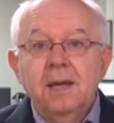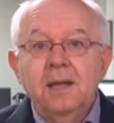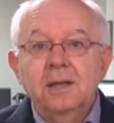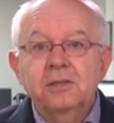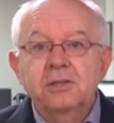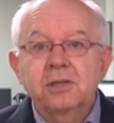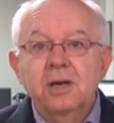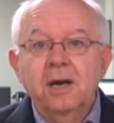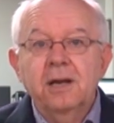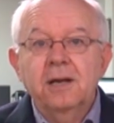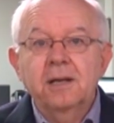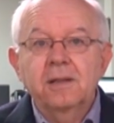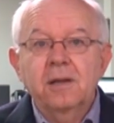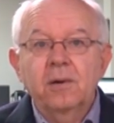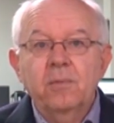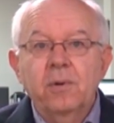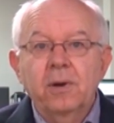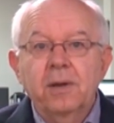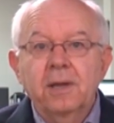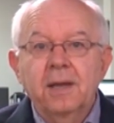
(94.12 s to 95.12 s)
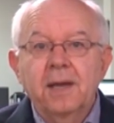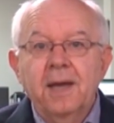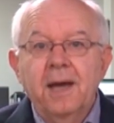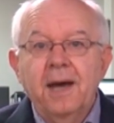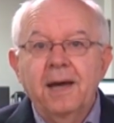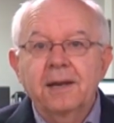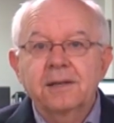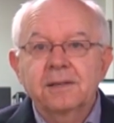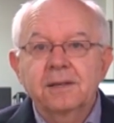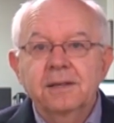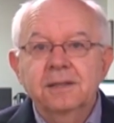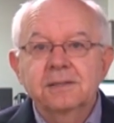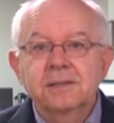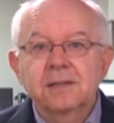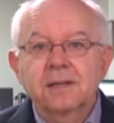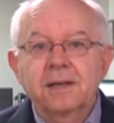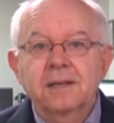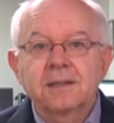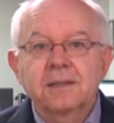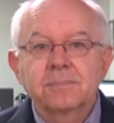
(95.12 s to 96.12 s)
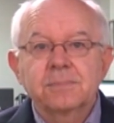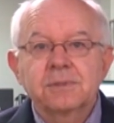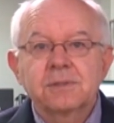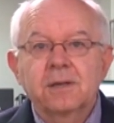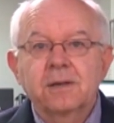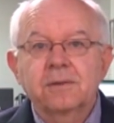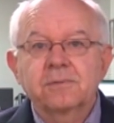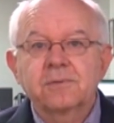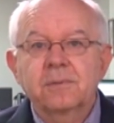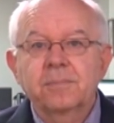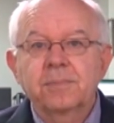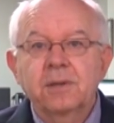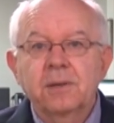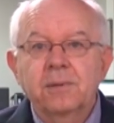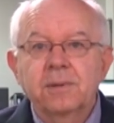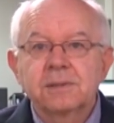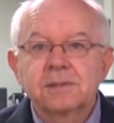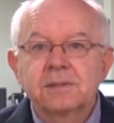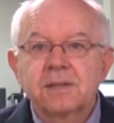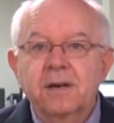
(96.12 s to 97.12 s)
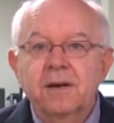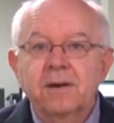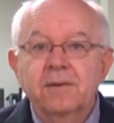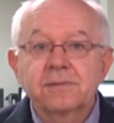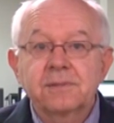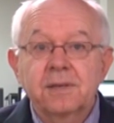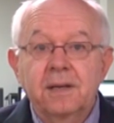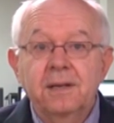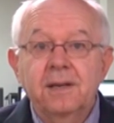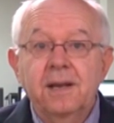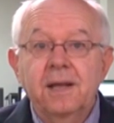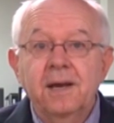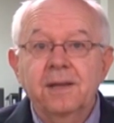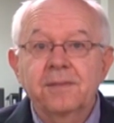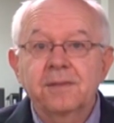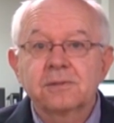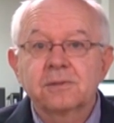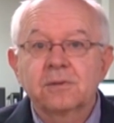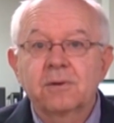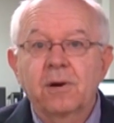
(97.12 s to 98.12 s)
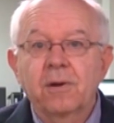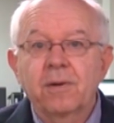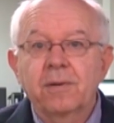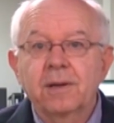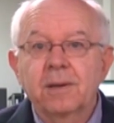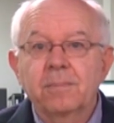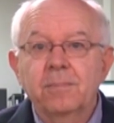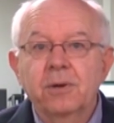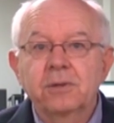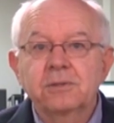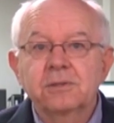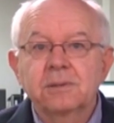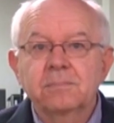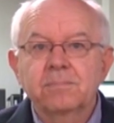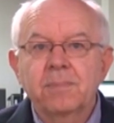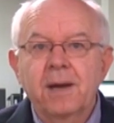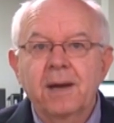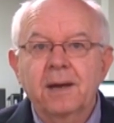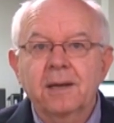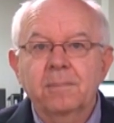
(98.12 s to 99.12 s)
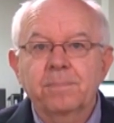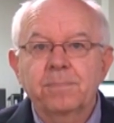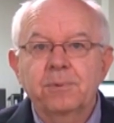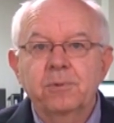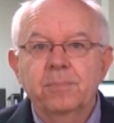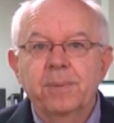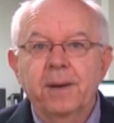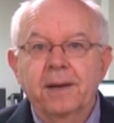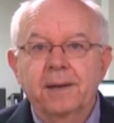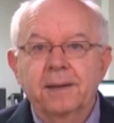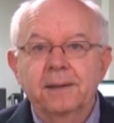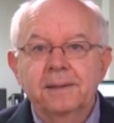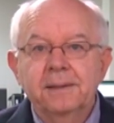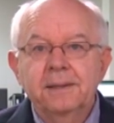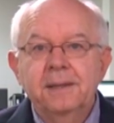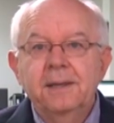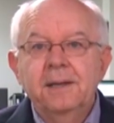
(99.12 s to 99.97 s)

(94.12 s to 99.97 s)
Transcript: In China, they're working hard to insulate themselves from the US tariffs and now this growing emerging market pullback.